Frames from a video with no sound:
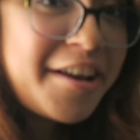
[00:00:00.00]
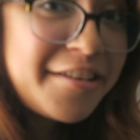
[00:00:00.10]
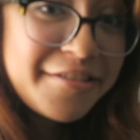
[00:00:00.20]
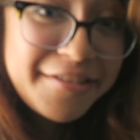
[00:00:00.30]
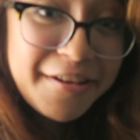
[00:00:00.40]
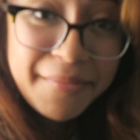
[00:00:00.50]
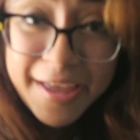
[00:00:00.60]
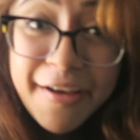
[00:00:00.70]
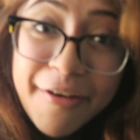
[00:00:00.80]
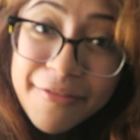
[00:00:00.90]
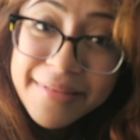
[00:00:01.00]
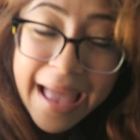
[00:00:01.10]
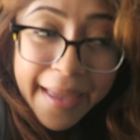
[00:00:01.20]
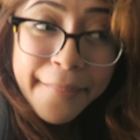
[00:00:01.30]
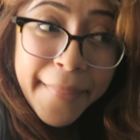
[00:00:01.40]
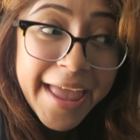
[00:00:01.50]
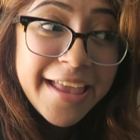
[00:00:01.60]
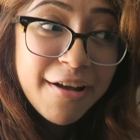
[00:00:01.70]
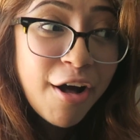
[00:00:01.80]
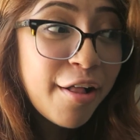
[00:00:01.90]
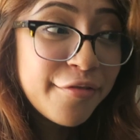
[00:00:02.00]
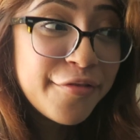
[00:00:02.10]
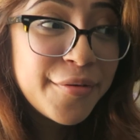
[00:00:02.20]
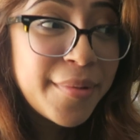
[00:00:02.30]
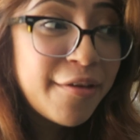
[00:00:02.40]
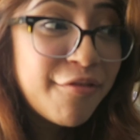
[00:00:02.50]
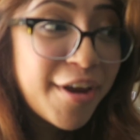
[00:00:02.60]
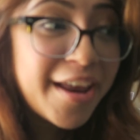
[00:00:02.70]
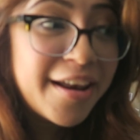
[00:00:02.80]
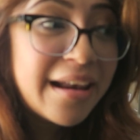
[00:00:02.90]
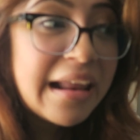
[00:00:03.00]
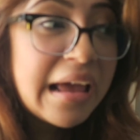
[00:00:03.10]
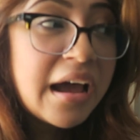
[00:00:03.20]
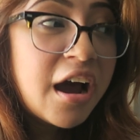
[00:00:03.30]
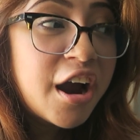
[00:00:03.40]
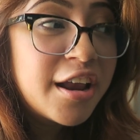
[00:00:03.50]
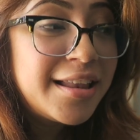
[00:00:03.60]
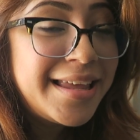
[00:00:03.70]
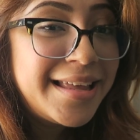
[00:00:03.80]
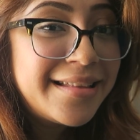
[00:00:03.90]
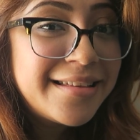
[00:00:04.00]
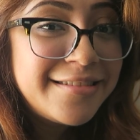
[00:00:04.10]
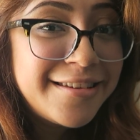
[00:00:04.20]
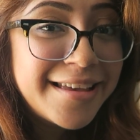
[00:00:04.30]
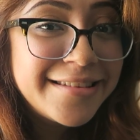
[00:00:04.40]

try to do it on my own. I might call for my friend Arlene, as you